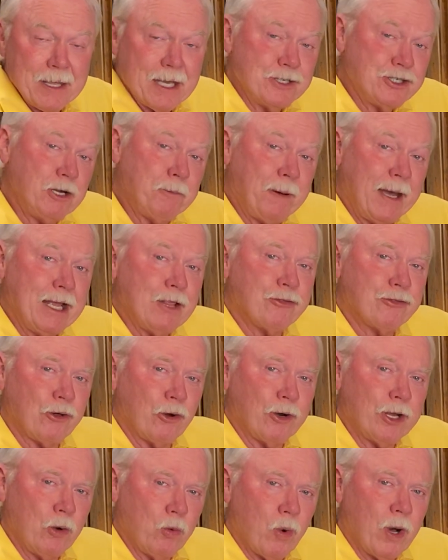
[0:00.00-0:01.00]
She paid
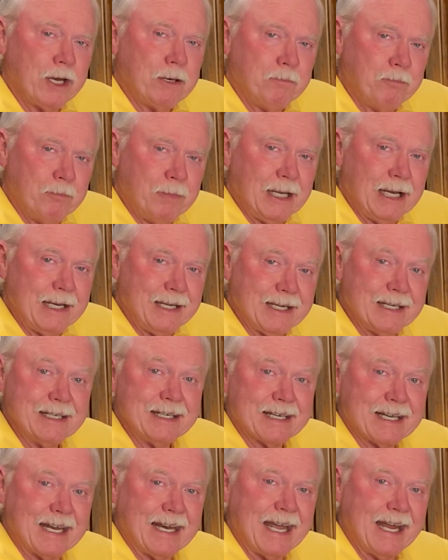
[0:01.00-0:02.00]
$31
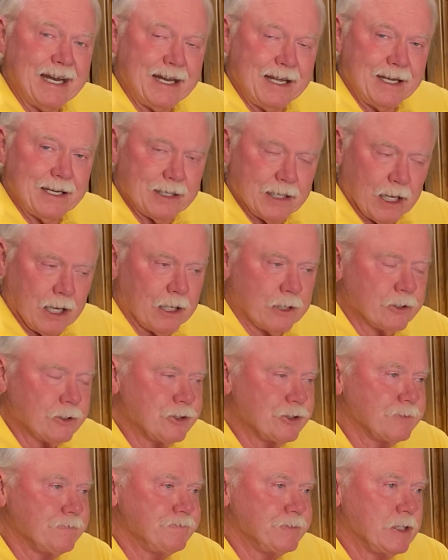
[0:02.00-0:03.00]
million Canadian
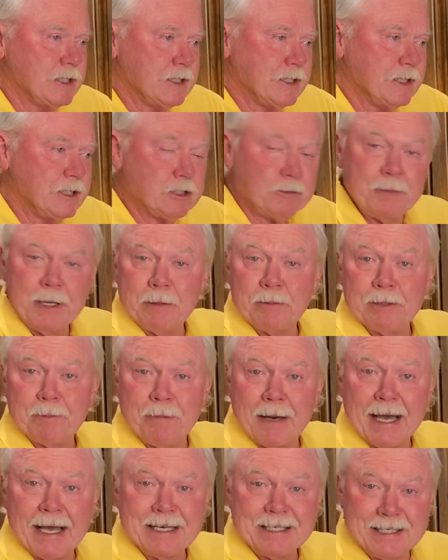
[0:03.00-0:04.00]
dollars to be able to
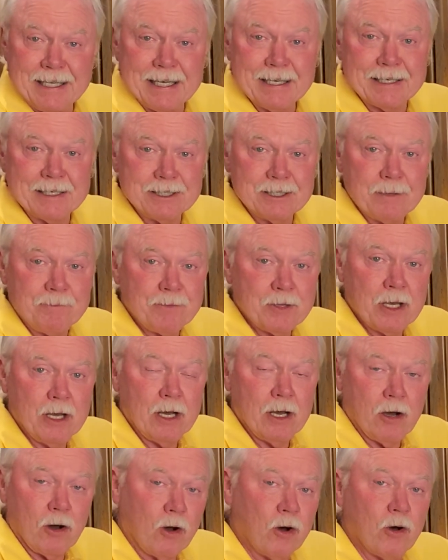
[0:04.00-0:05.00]
buy a ticket
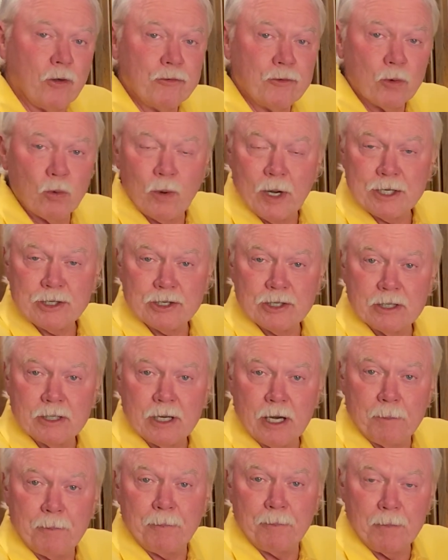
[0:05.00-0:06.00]
on the
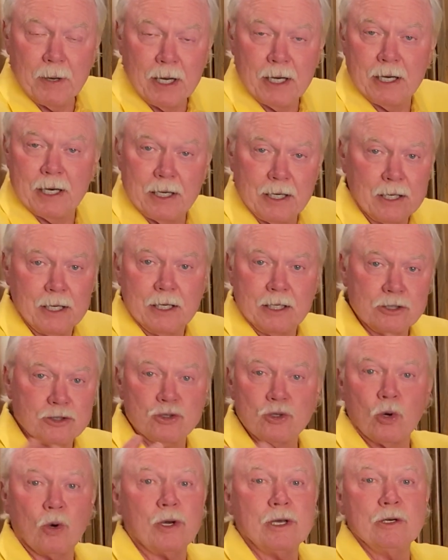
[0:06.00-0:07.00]
Russian
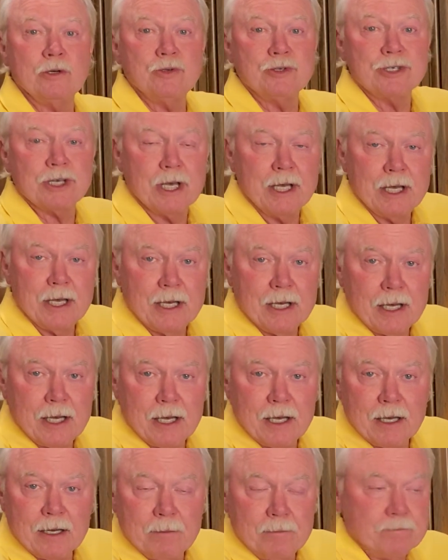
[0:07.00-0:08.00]
Soyuz
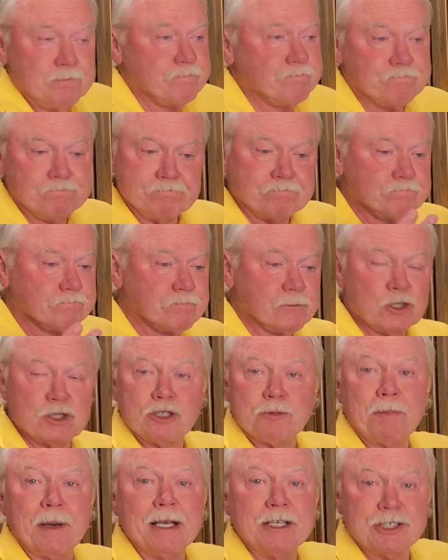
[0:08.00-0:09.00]

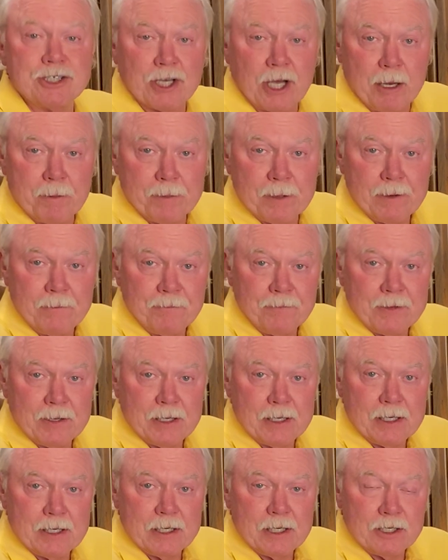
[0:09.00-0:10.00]
space shuttle.
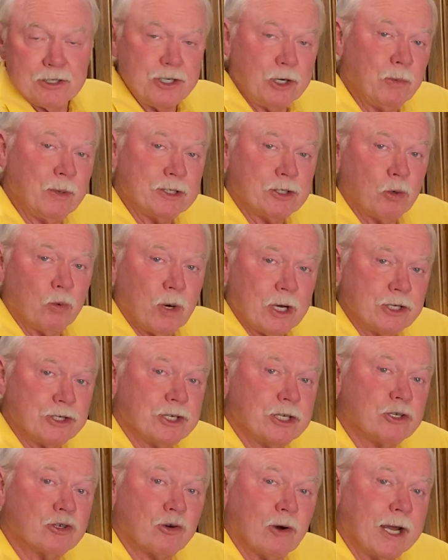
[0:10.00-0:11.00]
She went to
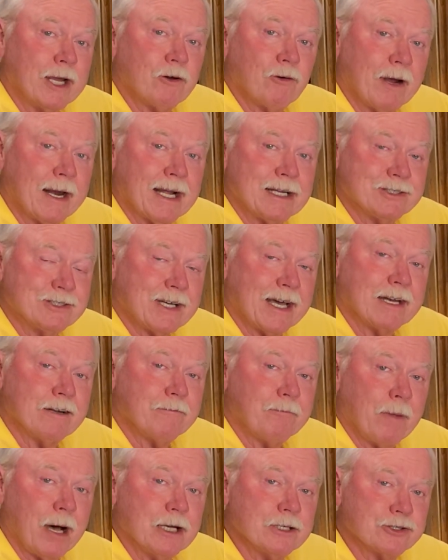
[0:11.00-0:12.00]
Russia and trained right outside
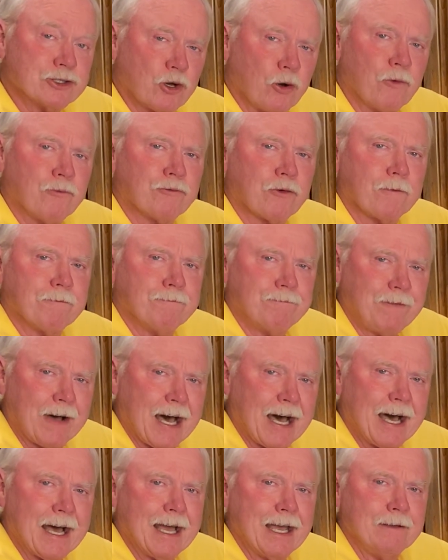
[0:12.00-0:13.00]
of Moscow for
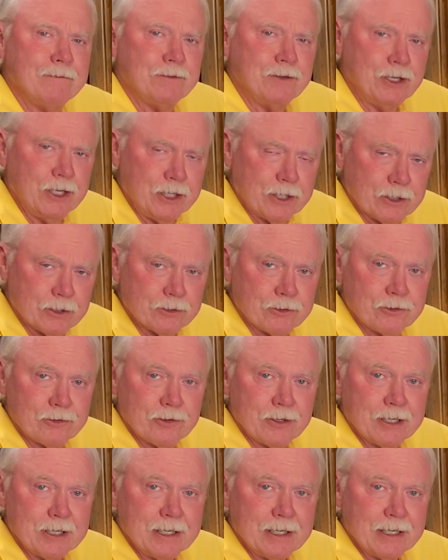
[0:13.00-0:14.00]
5 years.